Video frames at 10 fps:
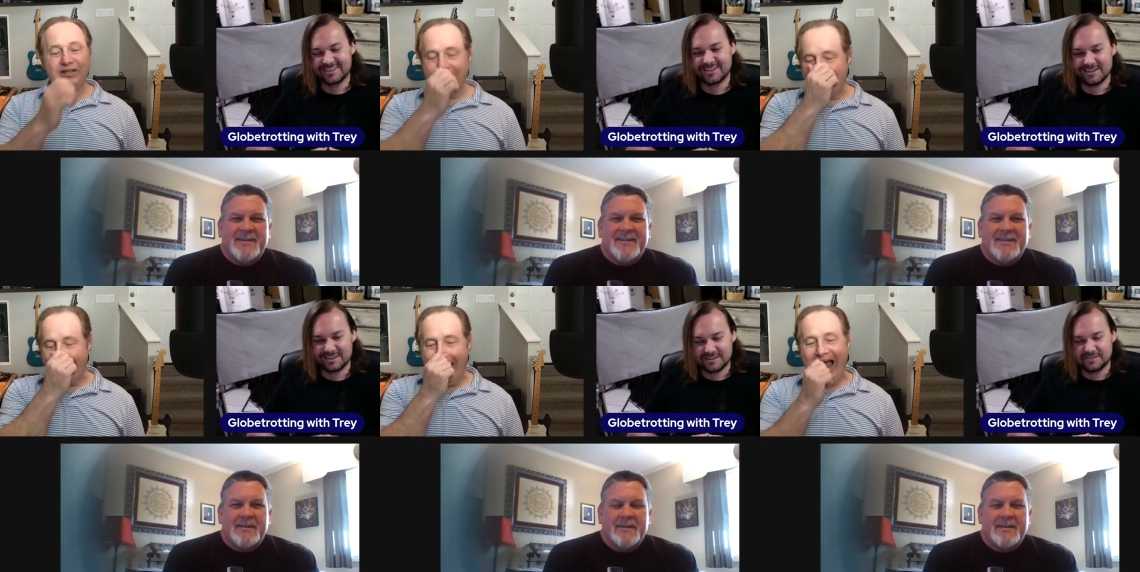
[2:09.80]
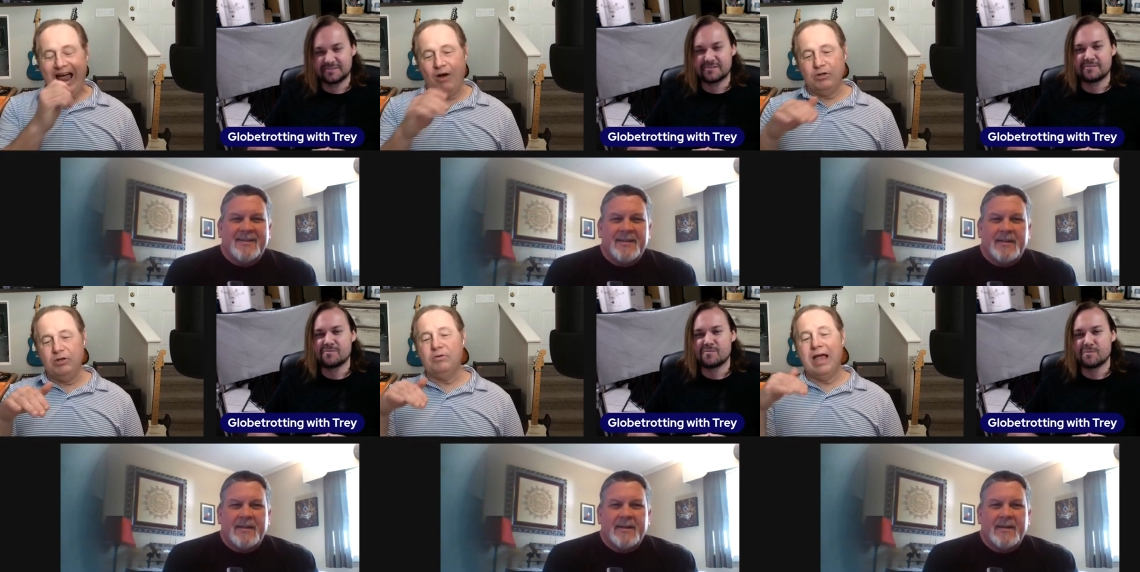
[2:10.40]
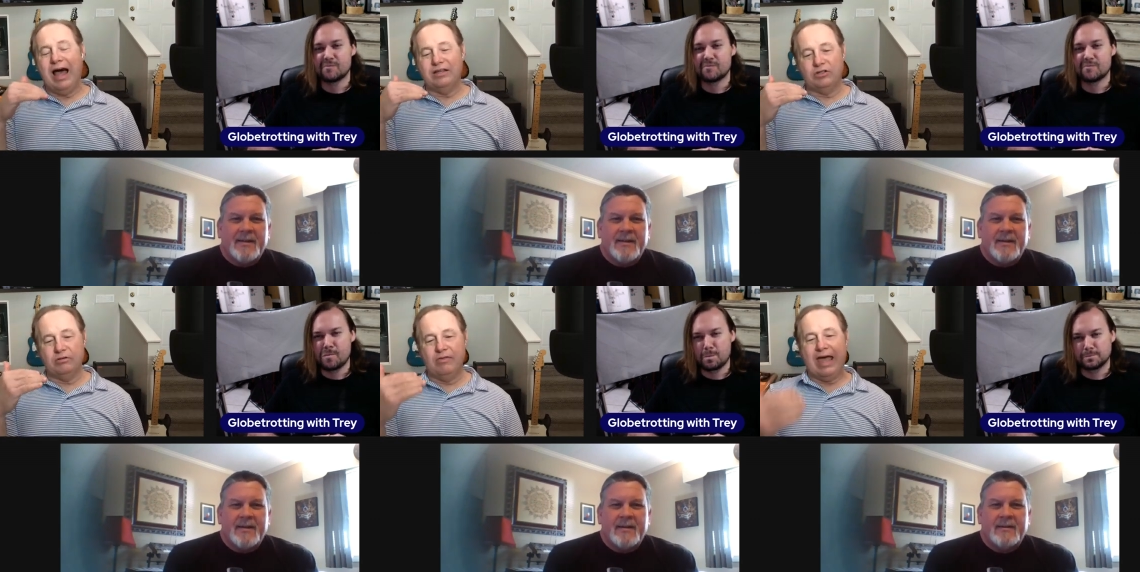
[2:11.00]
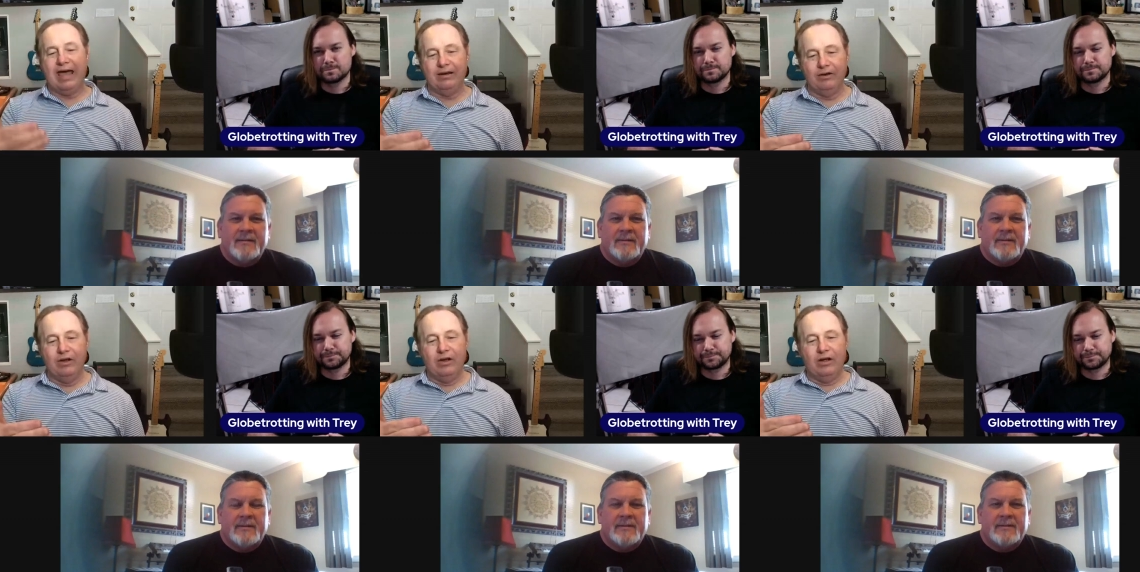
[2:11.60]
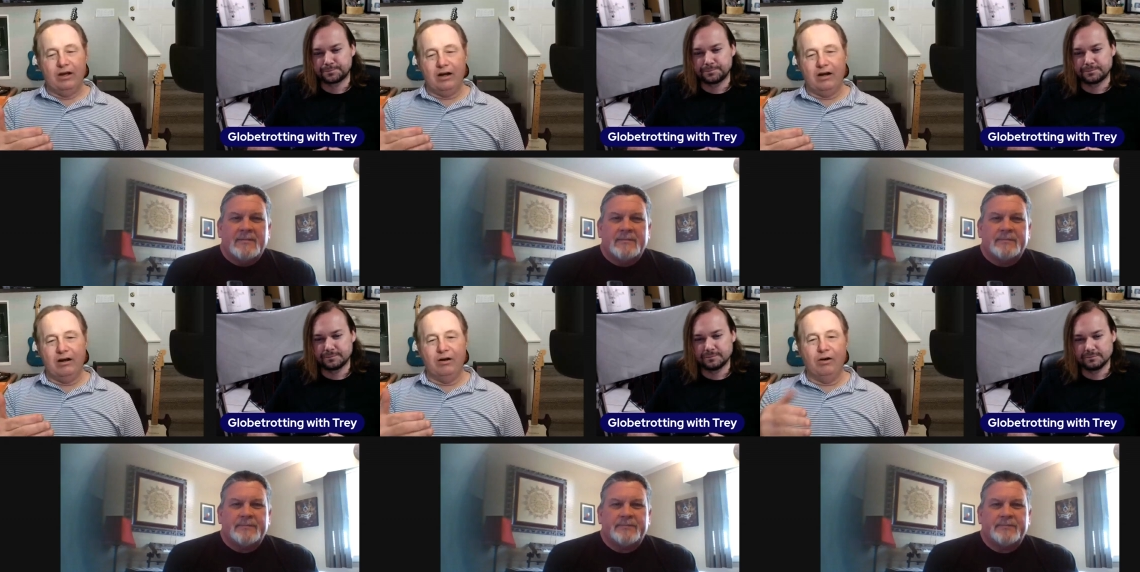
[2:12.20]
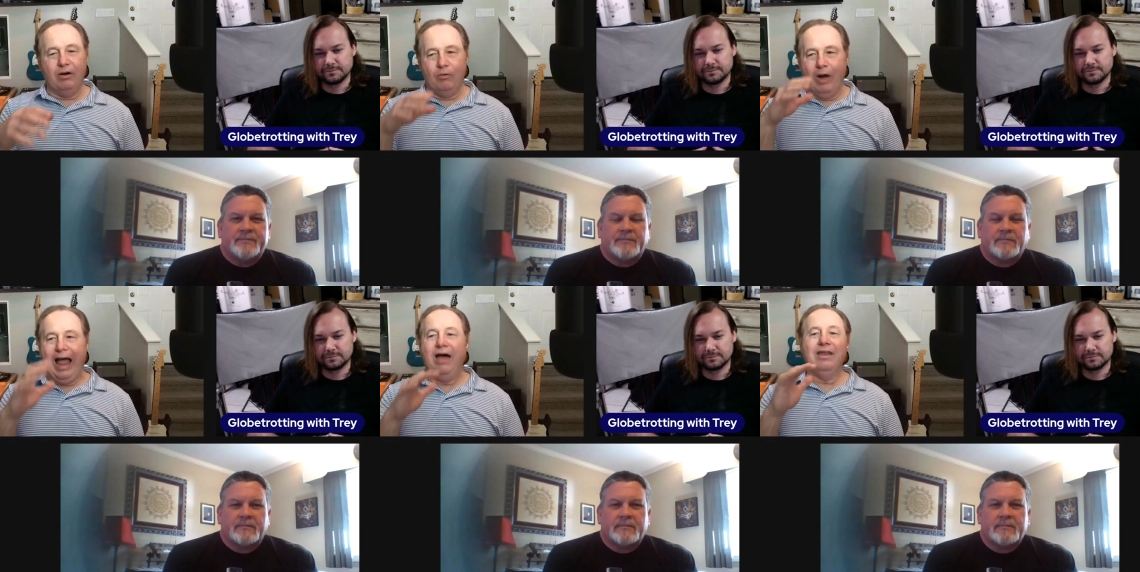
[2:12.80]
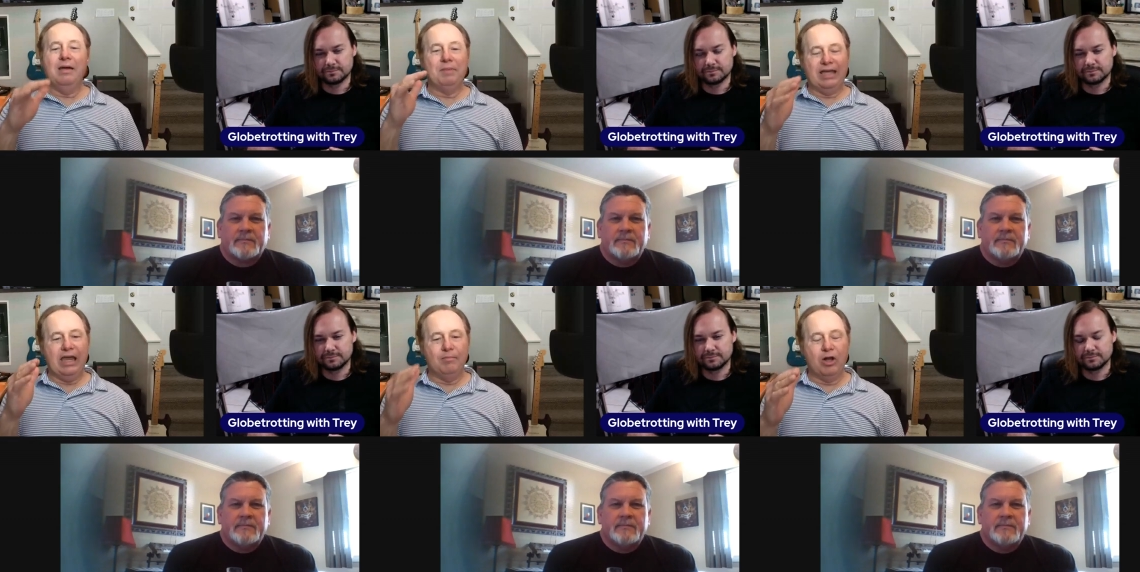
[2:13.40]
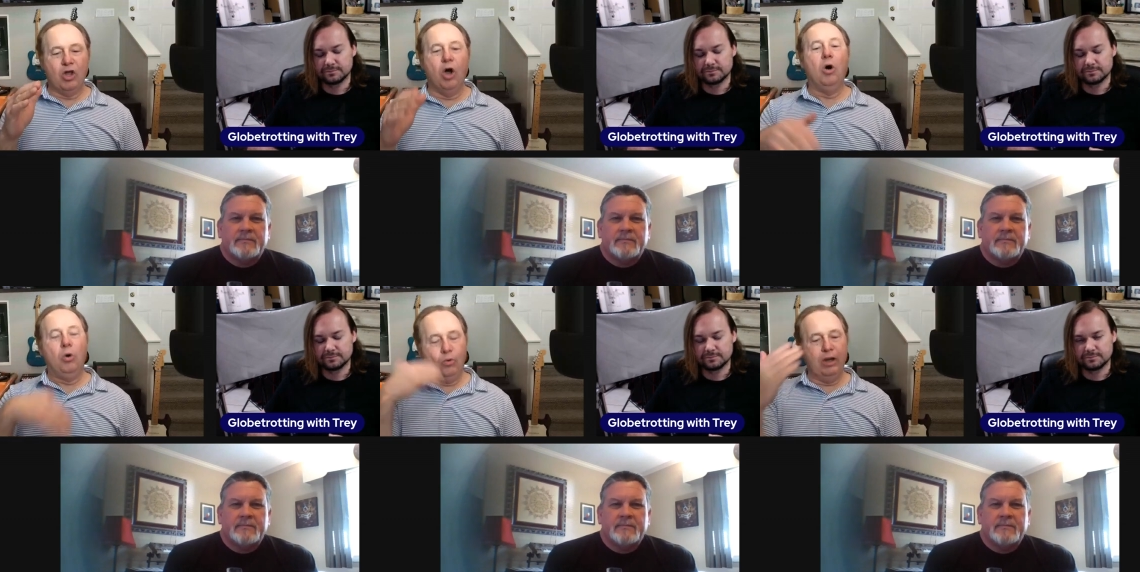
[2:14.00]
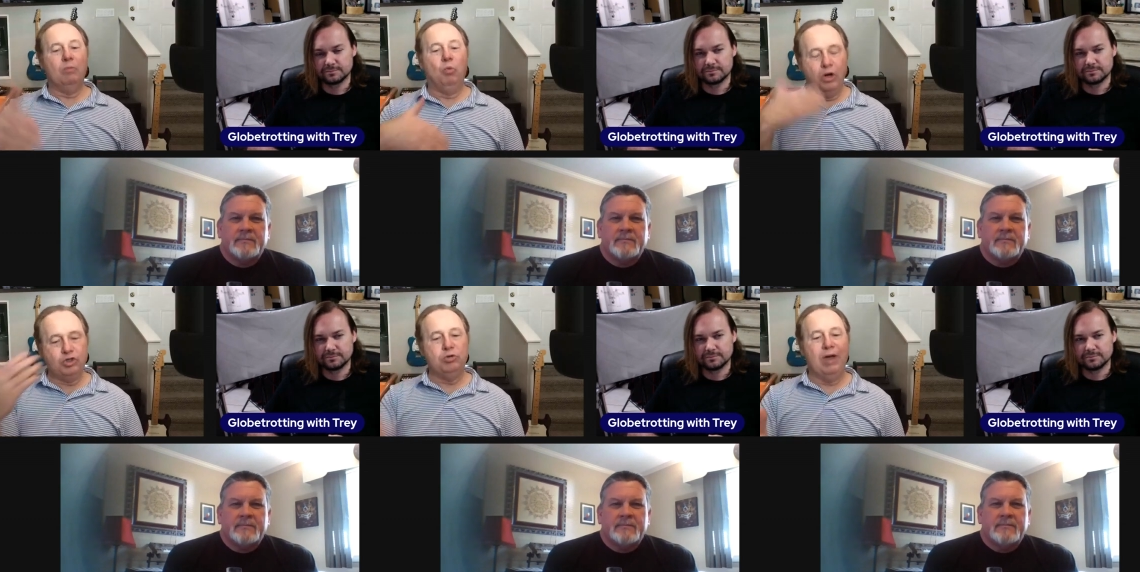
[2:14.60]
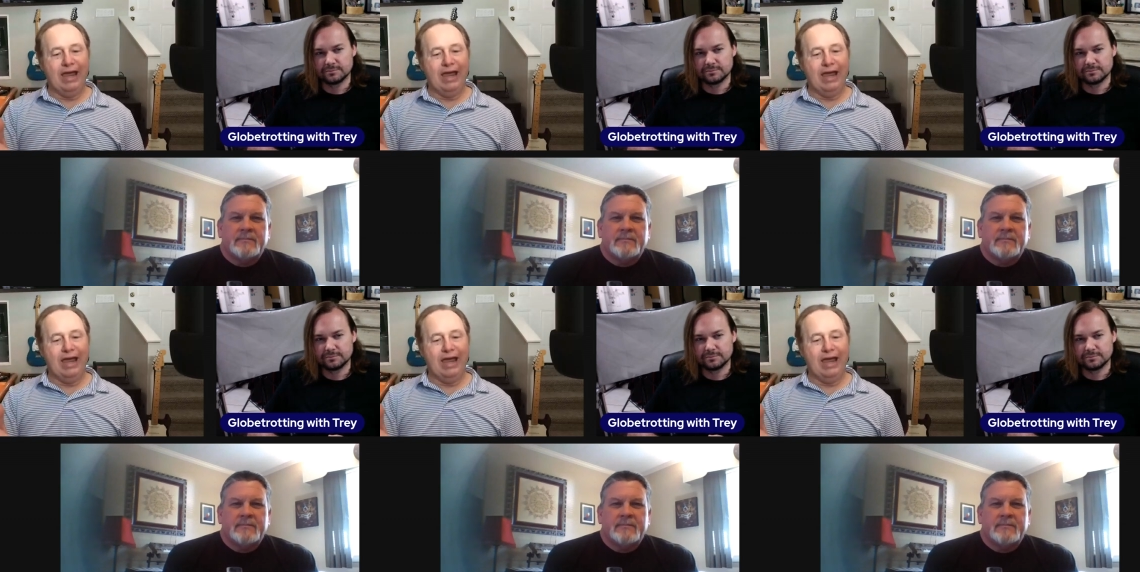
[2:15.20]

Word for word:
Speaker 1: us about how you got to that, uh how that became a goal and what you